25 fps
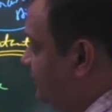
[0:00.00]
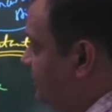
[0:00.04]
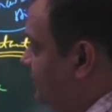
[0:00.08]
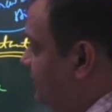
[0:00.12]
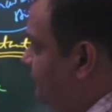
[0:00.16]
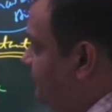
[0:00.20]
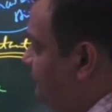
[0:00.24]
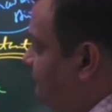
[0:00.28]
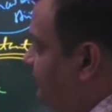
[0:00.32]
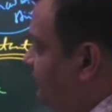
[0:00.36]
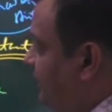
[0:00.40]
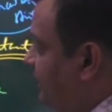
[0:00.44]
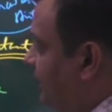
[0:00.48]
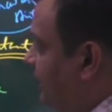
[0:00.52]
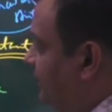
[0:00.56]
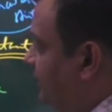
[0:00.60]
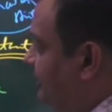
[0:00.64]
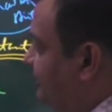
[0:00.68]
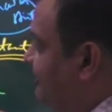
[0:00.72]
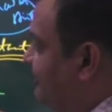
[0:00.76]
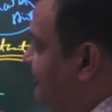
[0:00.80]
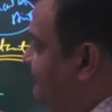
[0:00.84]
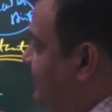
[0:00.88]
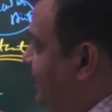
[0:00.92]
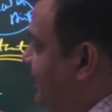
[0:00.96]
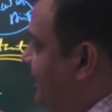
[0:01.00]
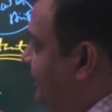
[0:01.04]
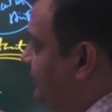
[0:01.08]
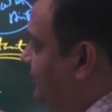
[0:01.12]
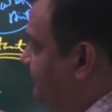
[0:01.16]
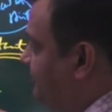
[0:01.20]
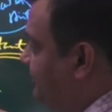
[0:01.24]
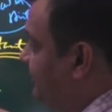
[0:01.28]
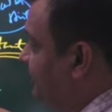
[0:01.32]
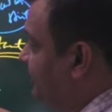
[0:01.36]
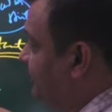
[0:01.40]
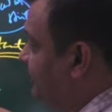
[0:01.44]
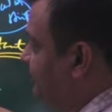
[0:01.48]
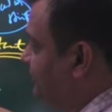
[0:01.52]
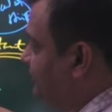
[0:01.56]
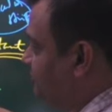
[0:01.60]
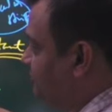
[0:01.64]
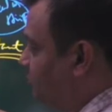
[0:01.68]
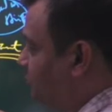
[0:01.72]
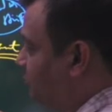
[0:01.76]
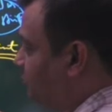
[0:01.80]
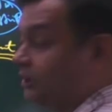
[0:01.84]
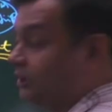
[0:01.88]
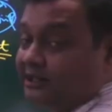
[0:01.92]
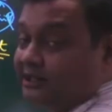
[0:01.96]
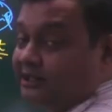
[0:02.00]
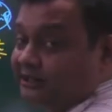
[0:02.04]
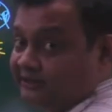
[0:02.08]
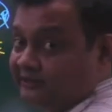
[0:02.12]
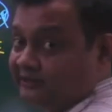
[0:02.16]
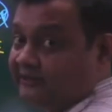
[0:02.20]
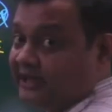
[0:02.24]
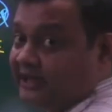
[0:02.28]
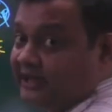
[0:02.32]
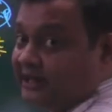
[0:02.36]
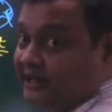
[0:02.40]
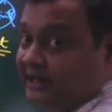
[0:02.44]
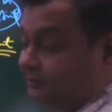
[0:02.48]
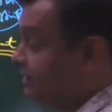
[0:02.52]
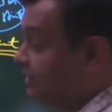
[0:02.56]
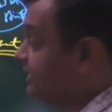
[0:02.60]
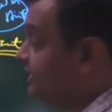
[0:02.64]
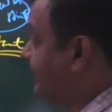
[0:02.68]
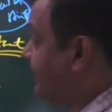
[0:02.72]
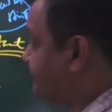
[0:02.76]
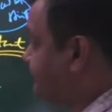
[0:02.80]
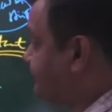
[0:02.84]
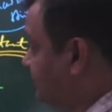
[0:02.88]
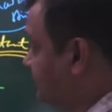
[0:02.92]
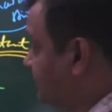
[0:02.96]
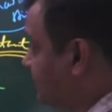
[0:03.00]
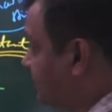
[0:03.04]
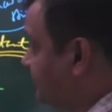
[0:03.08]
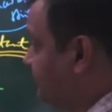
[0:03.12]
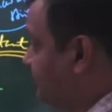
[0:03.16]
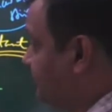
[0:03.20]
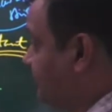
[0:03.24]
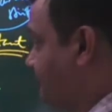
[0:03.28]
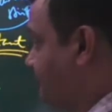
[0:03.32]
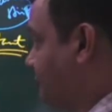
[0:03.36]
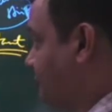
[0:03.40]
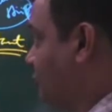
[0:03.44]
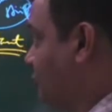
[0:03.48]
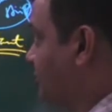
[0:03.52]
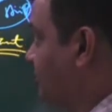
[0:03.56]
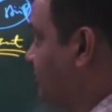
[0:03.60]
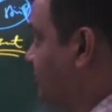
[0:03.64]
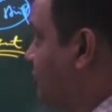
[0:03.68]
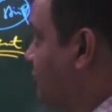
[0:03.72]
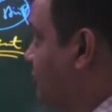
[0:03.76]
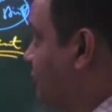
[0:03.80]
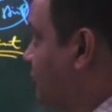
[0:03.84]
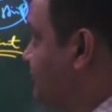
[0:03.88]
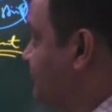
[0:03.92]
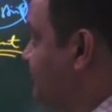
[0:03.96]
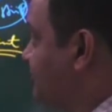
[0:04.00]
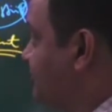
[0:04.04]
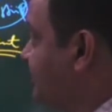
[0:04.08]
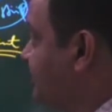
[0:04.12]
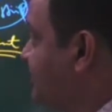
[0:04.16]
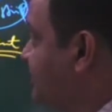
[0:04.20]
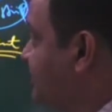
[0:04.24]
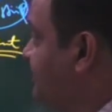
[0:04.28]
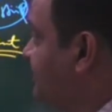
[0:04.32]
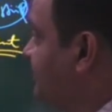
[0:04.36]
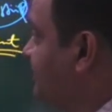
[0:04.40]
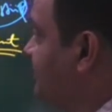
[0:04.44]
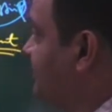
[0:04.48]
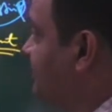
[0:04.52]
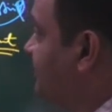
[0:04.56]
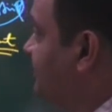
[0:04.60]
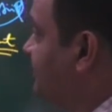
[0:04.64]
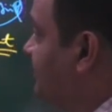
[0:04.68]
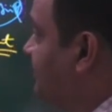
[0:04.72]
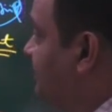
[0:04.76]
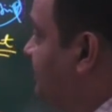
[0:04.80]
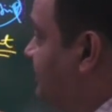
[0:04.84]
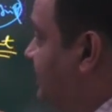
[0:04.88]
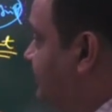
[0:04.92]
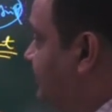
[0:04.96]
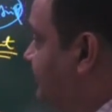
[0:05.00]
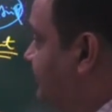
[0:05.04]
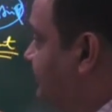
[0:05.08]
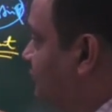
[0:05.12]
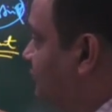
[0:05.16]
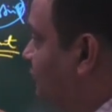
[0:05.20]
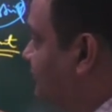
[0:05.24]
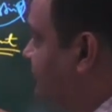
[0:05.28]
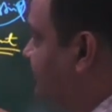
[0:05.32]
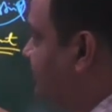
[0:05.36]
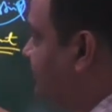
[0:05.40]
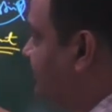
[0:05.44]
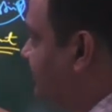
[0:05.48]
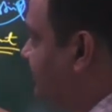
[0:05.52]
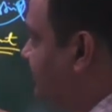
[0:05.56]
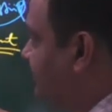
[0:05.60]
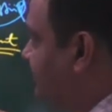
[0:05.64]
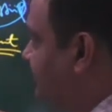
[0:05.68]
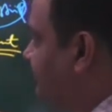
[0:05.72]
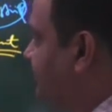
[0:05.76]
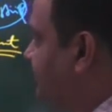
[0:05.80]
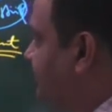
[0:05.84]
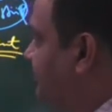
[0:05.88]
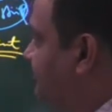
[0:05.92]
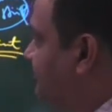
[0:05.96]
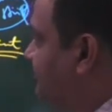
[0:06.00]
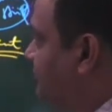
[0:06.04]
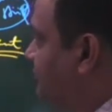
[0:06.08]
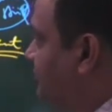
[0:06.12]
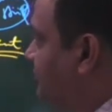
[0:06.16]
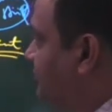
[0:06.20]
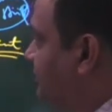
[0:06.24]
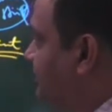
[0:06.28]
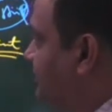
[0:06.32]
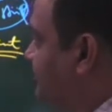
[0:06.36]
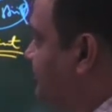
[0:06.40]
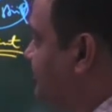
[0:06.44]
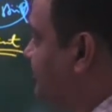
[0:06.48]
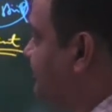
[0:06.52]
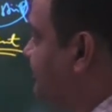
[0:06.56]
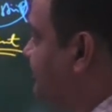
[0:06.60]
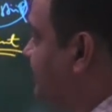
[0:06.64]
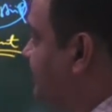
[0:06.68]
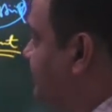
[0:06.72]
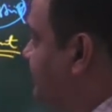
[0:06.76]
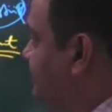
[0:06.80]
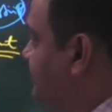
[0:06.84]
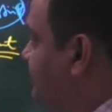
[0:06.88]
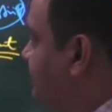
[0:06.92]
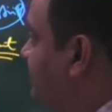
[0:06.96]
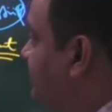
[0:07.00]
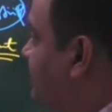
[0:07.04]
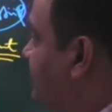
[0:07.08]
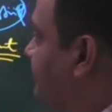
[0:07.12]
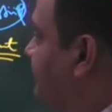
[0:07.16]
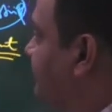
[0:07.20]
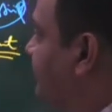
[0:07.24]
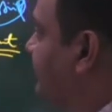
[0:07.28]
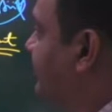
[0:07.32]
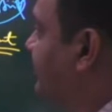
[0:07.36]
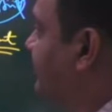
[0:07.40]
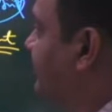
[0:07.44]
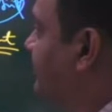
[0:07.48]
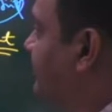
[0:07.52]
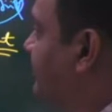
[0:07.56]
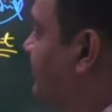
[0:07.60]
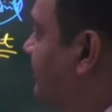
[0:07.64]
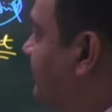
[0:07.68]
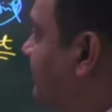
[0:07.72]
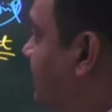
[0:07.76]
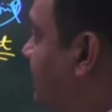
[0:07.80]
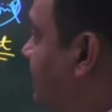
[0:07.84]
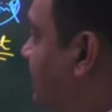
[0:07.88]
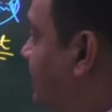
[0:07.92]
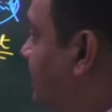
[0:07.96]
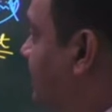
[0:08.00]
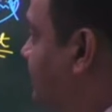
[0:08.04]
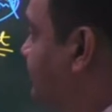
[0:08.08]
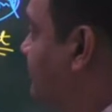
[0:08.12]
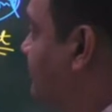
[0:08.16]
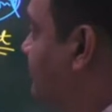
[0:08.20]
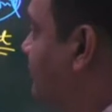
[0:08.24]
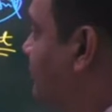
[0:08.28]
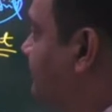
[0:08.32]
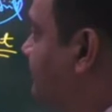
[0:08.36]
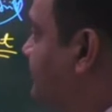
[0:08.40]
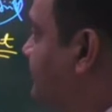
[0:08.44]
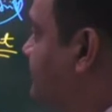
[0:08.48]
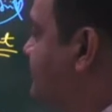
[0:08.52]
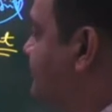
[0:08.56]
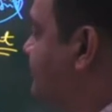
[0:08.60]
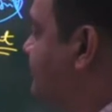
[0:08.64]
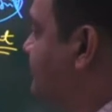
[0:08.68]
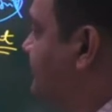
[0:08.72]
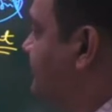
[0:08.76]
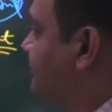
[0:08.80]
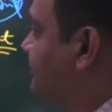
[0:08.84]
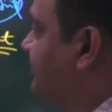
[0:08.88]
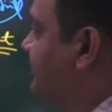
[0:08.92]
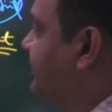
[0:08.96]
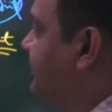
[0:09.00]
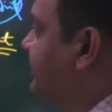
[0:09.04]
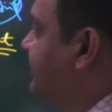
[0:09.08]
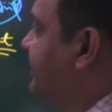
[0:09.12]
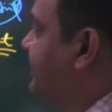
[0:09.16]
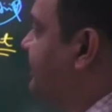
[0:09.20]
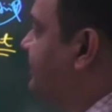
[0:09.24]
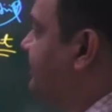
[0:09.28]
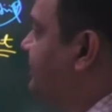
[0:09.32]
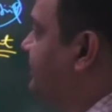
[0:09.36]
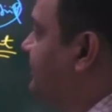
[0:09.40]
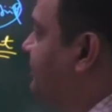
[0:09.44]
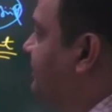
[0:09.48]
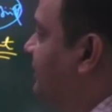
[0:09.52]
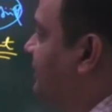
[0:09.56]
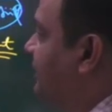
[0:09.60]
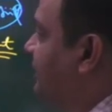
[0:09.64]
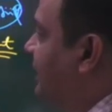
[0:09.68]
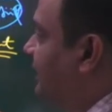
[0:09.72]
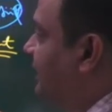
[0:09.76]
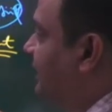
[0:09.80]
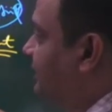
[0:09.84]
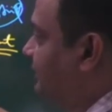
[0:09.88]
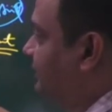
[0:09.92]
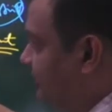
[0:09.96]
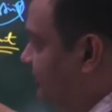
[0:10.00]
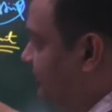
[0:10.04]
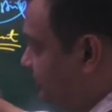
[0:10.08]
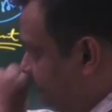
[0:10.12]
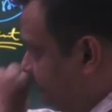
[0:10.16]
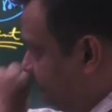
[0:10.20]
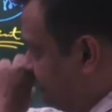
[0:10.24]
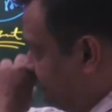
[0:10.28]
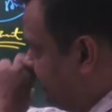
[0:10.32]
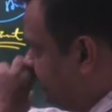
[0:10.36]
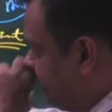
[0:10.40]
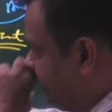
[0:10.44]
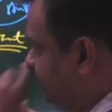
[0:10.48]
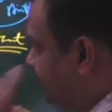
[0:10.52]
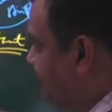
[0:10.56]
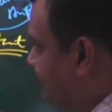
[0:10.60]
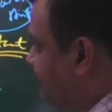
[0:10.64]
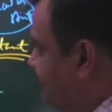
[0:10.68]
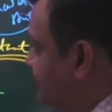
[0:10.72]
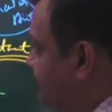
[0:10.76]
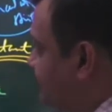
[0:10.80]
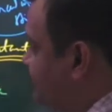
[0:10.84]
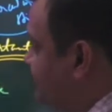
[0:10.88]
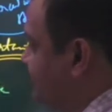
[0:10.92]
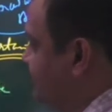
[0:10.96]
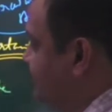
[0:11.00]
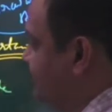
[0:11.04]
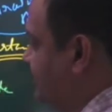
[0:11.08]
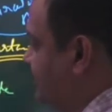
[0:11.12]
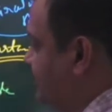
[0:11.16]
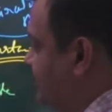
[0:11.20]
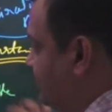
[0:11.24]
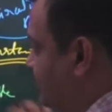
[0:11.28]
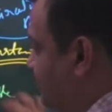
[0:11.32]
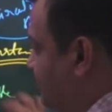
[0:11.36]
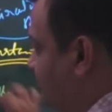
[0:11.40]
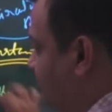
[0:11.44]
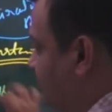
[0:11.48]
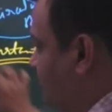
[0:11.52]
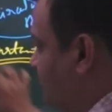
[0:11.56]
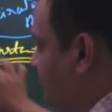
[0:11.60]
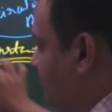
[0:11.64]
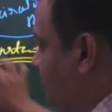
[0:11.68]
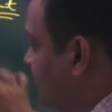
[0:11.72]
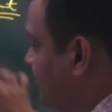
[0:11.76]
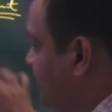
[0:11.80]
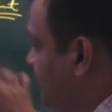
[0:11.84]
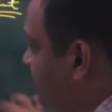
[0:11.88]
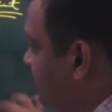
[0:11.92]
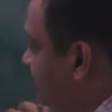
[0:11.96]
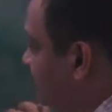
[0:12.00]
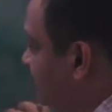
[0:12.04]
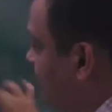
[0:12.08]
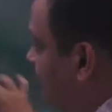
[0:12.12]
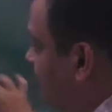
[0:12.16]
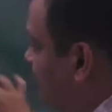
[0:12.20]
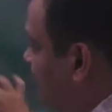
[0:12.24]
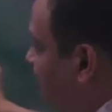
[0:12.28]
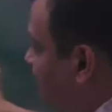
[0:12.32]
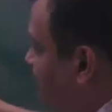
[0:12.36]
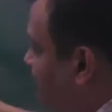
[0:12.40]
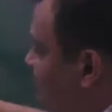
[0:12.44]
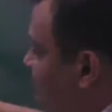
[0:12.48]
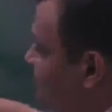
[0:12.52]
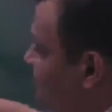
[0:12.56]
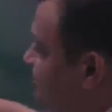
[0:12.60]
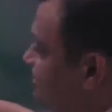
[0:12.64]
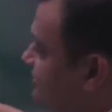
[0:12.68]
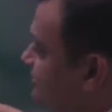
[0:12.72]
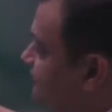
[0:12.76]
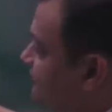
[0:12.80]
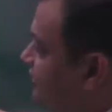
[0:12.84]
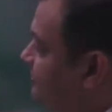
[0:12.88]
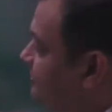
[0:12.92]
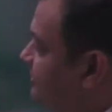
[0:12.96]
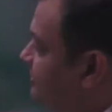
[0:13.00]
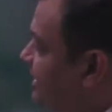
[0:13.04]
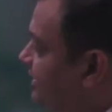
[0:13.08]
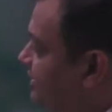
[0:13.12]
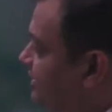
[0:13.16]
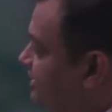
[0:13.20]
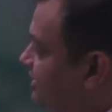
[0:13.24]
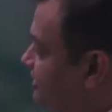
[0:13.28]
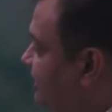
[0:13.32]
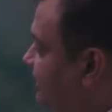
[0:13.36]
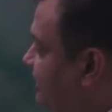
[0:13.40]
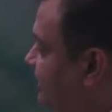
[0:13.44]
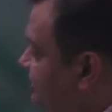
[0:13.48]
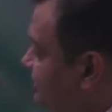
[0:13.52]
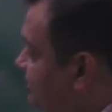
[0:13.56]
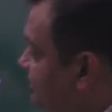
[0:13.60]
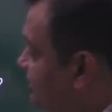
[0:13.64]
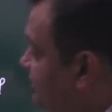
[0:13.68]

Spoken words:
where r is a variable, small r is a variable, capital R is of course a constant that is not related with the circular strip, that is the radius of the disk over which strips are taken. And this thickness is dr. Okay. First strip will be at the center,